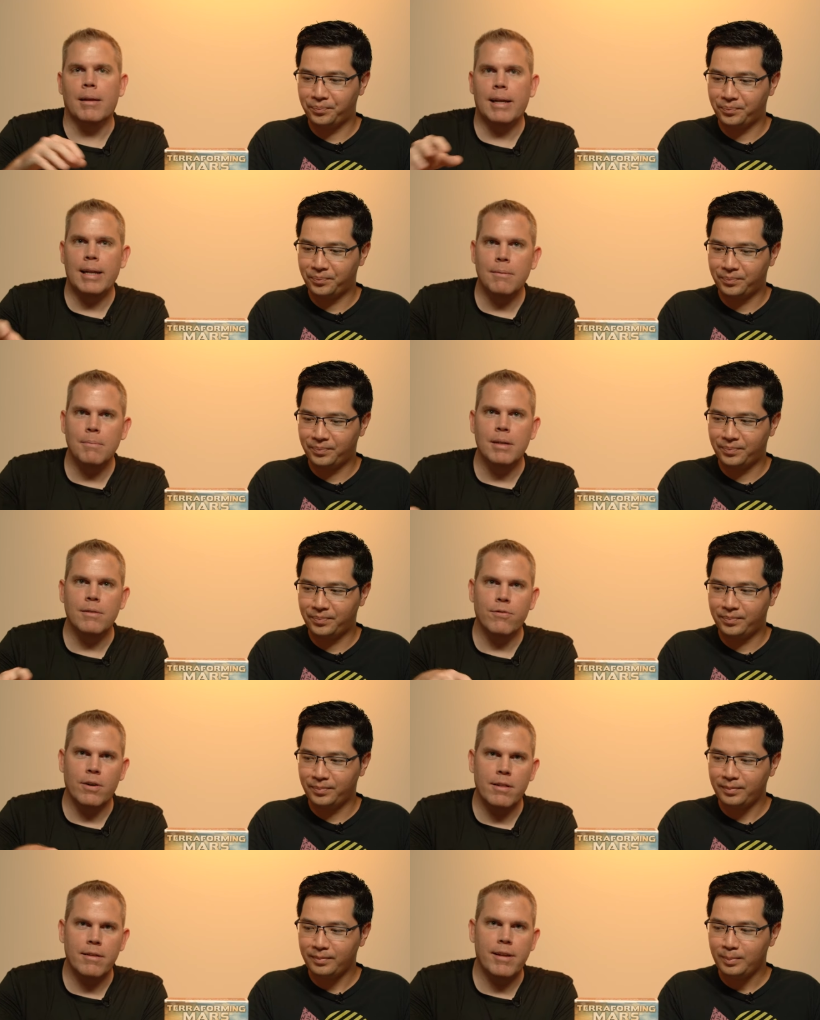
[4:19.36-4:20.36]
Speaker 1: and get them in
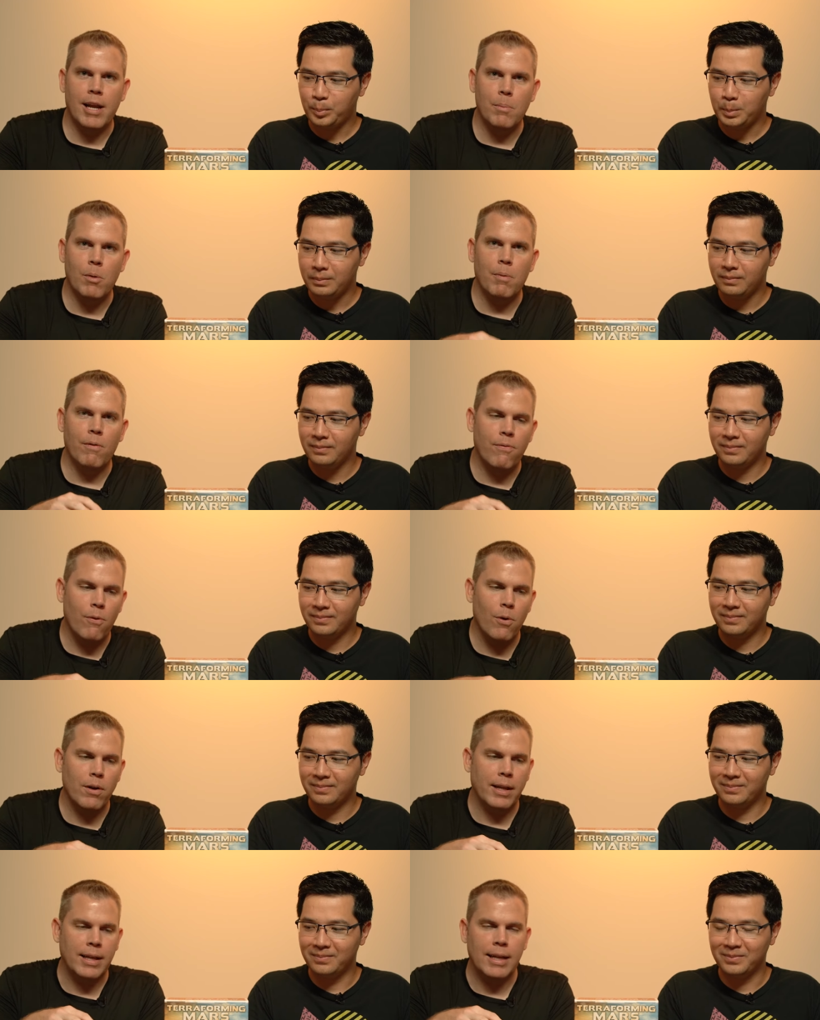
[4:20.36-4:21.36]
front of the table
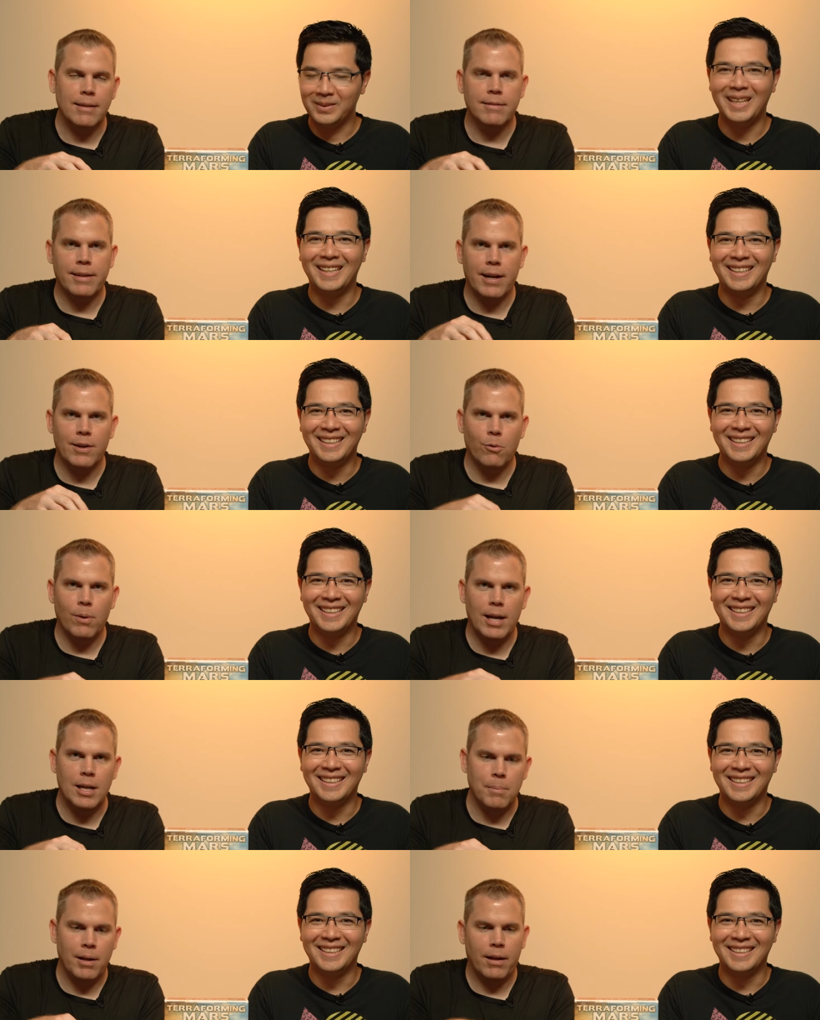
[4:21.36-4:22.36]
before they can get scared away
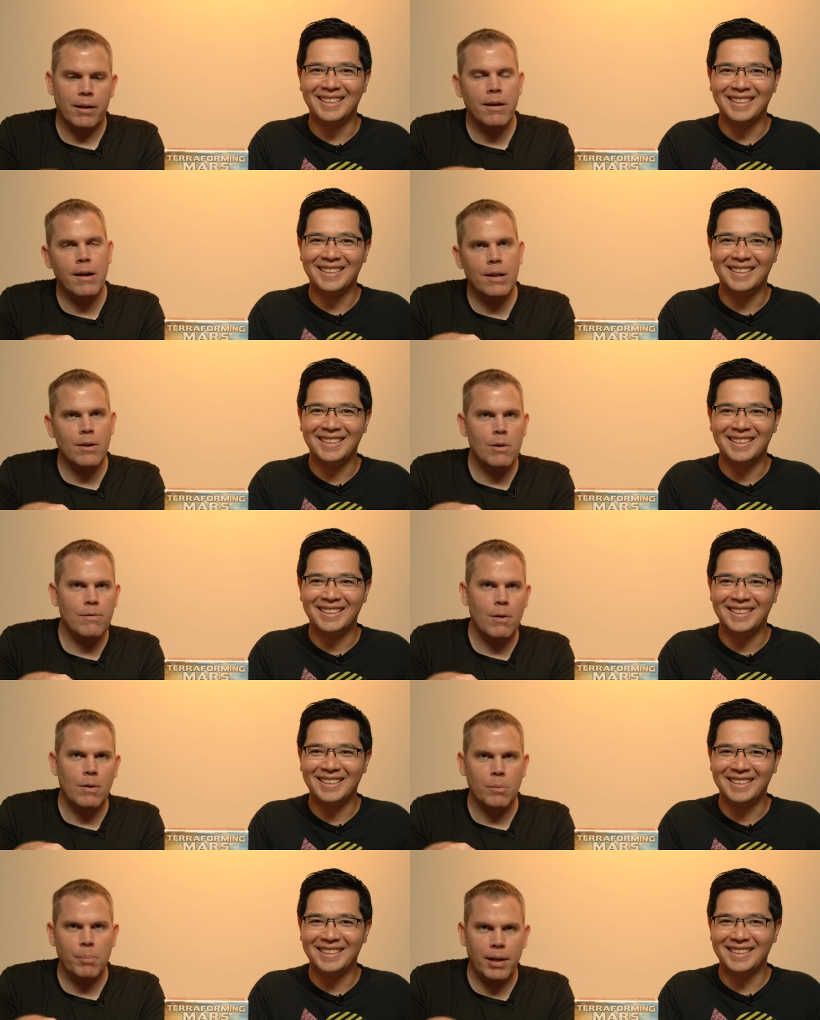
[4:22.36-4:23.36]
and be like, oh, I don't know if I
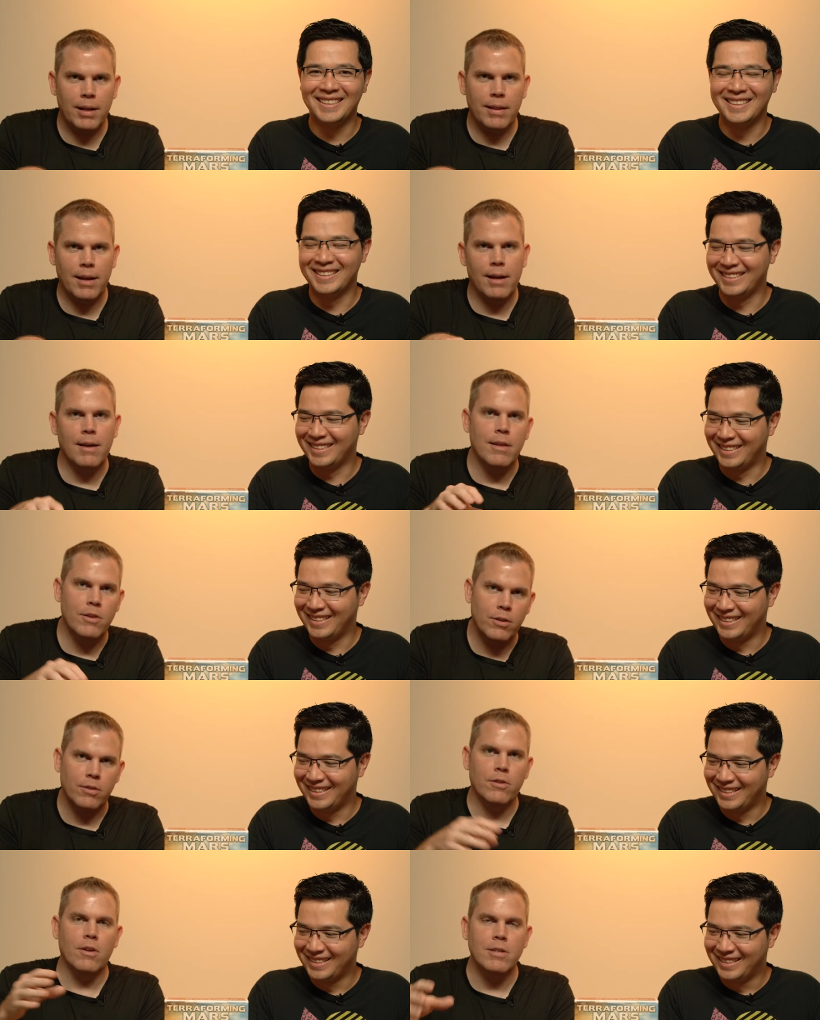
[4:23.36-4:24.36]
want to play that. And then you
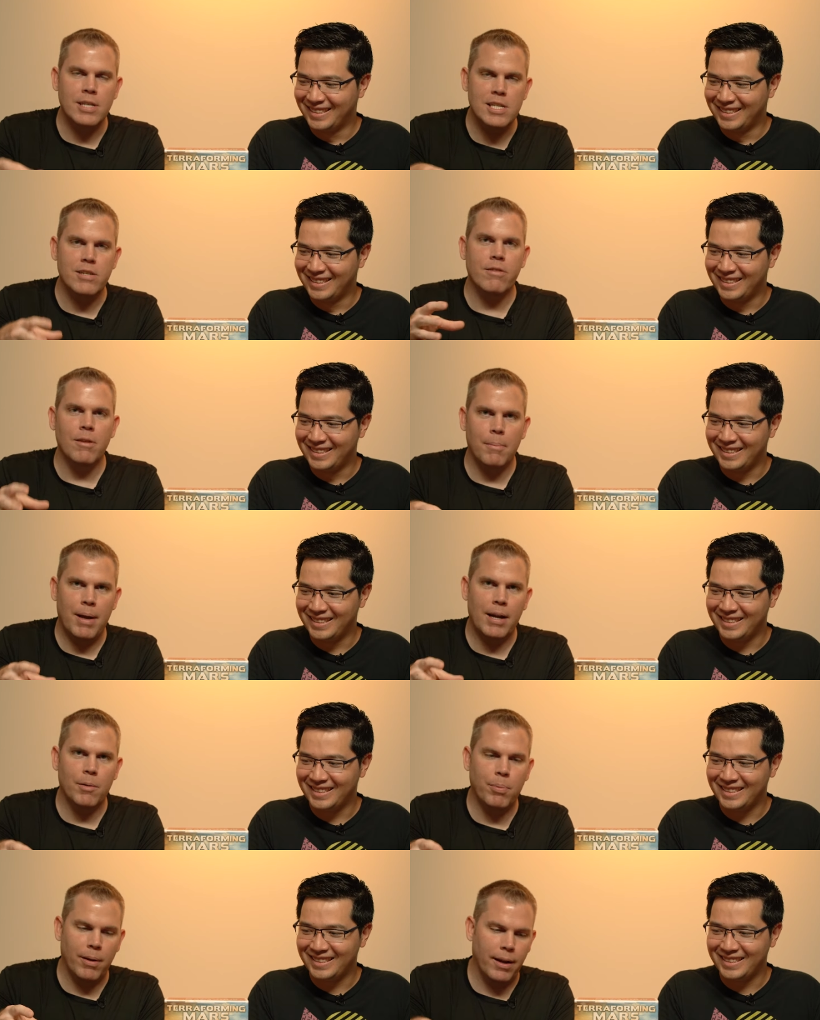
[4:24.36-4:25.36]
can start teaching them how
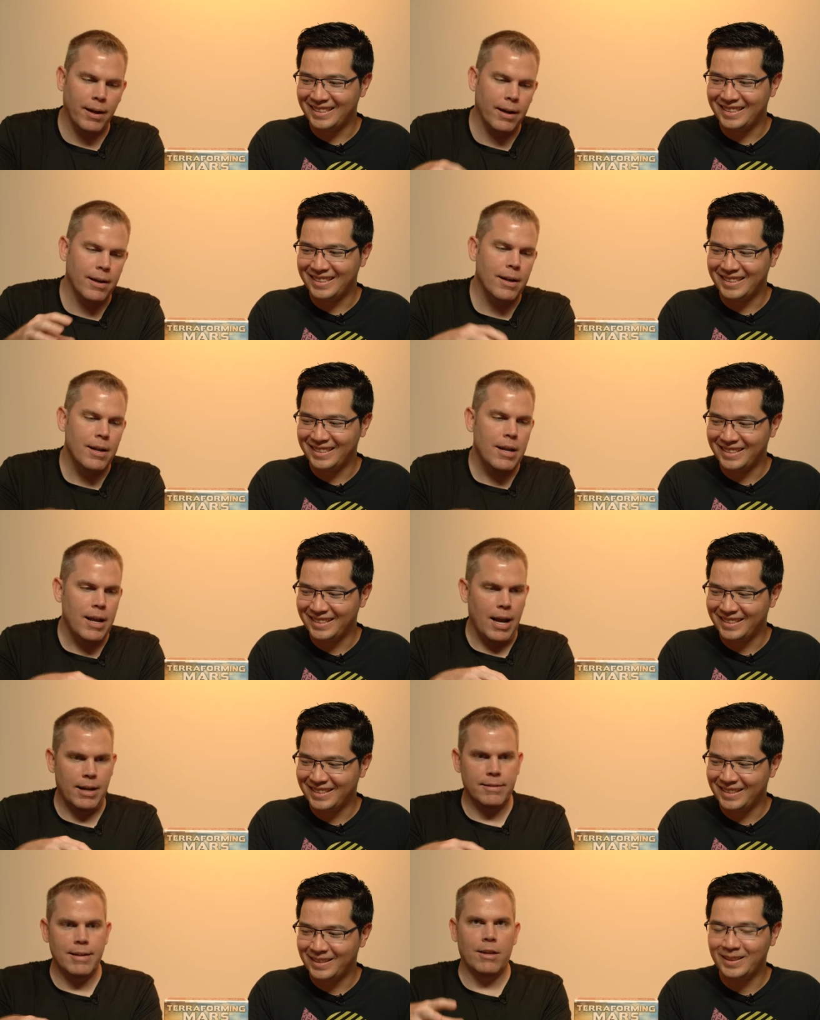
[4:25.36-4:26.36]
to play,
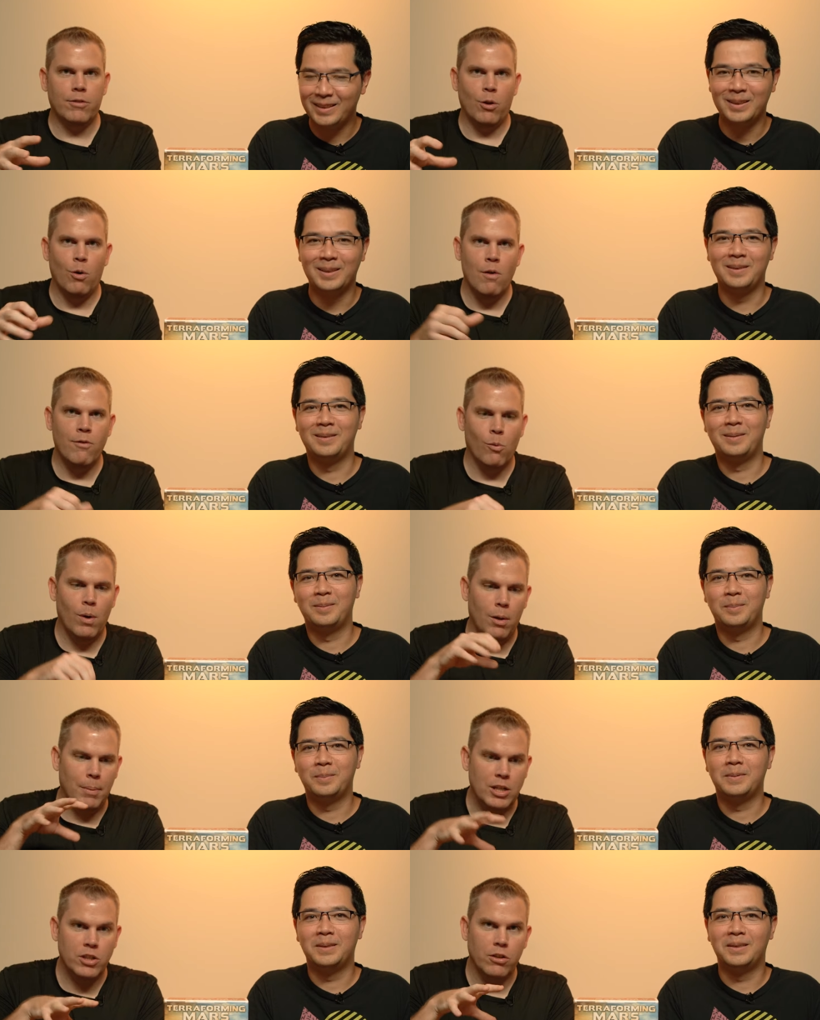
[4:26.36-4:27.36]
and it's not so
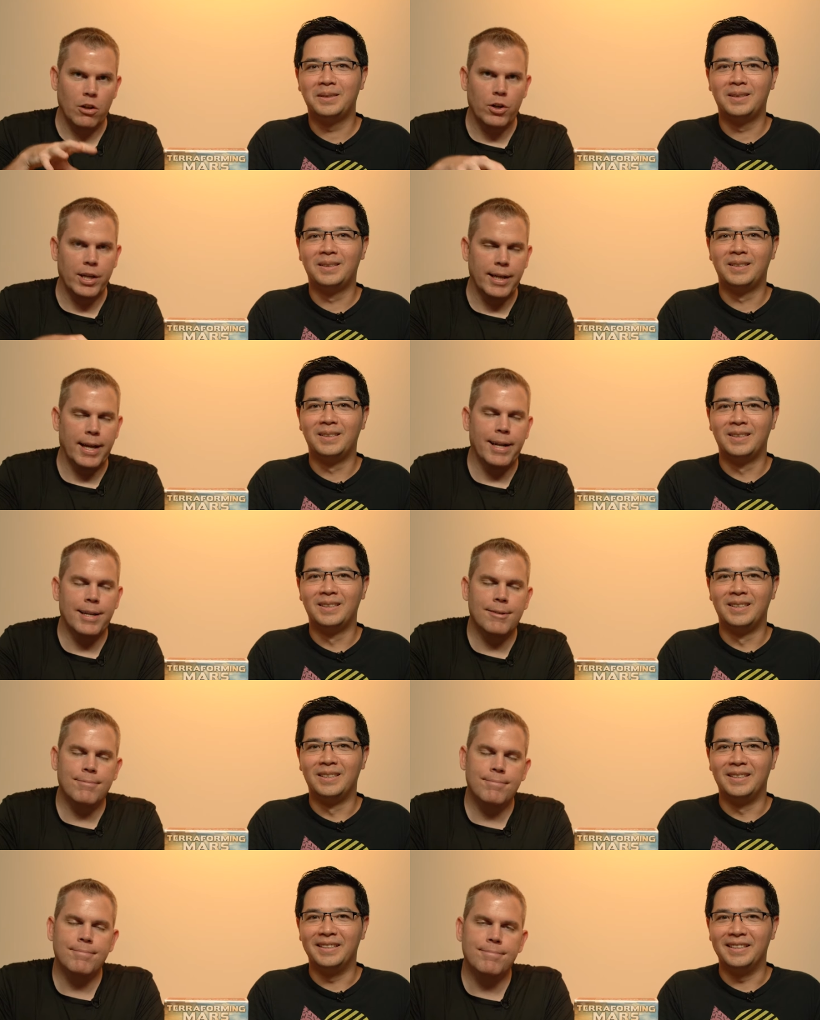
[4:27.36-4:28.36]
overwhelming just looking at it.
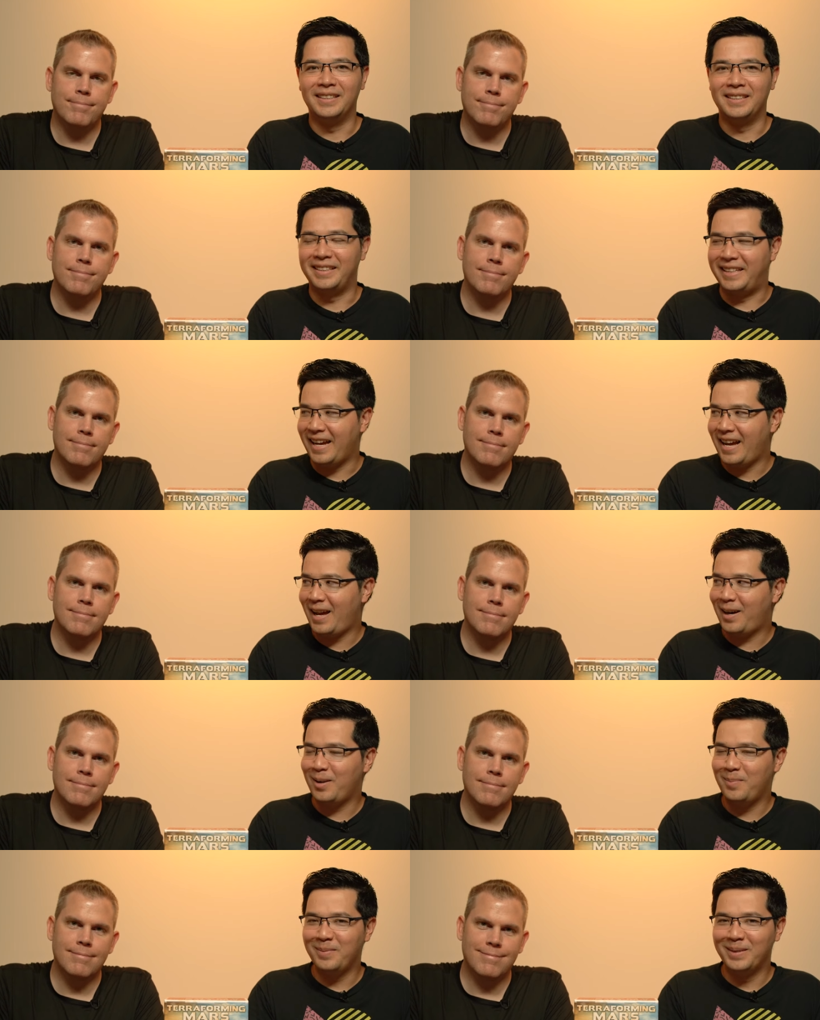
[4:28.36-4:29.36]
Got
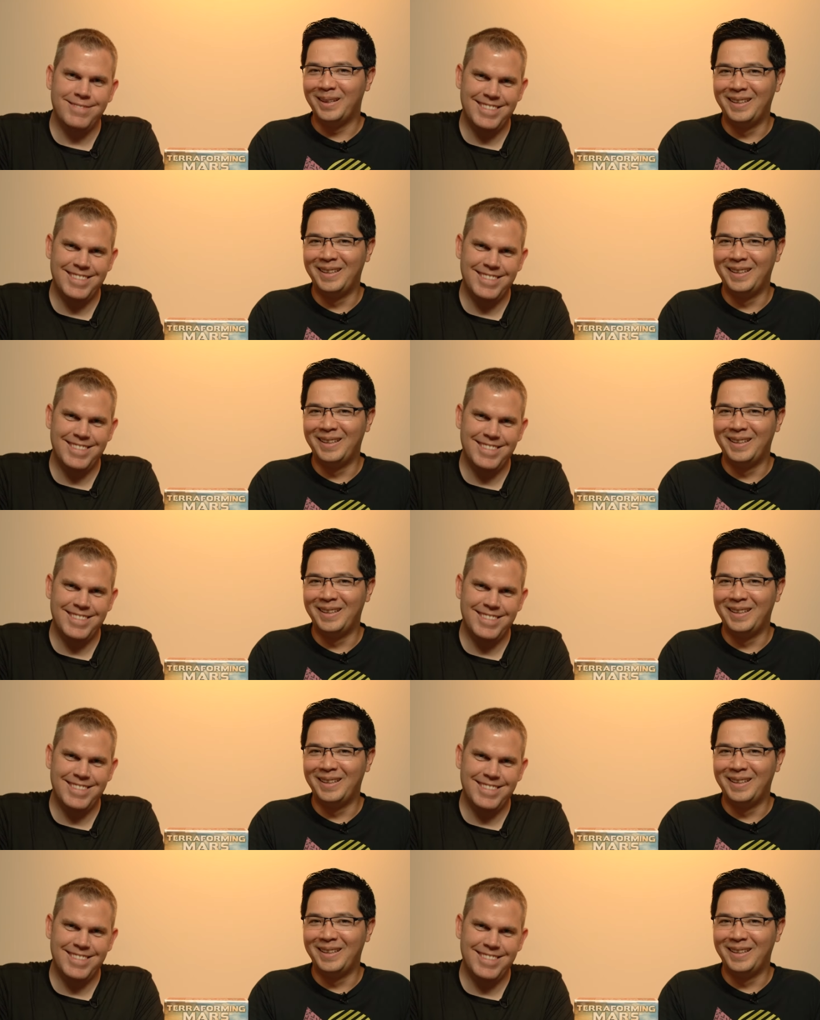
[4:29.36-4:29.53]
him!